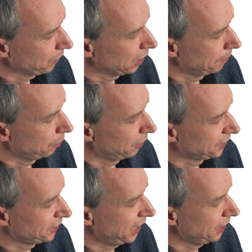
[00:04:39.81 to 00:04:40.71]
I press
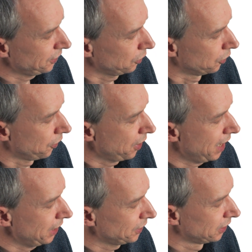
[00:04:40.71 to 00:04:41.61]
set on
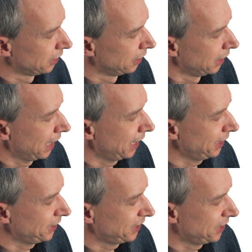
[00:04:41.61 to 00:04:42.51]
that and
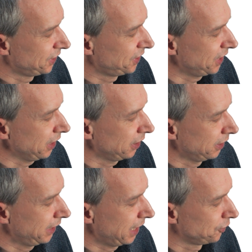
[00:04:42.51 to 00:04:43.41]
it says sync,
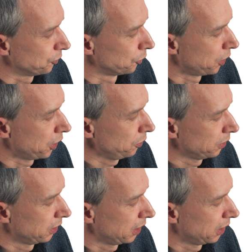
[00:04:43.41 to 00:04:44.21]
yes or no.